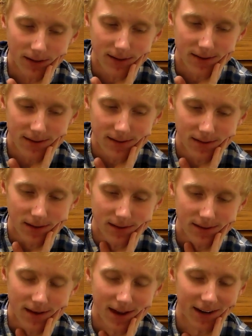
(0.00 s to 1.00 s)

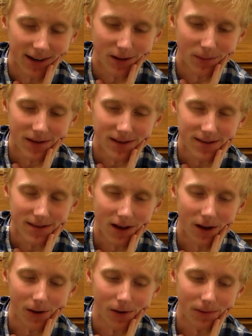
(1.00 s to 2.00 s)
it's not going to be
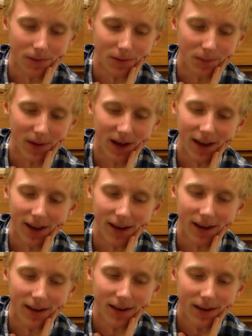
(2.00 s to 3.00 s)
solved
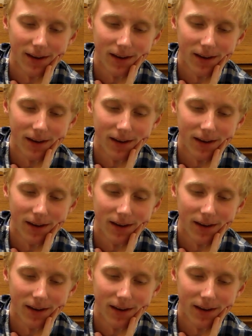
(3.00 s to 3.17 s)
by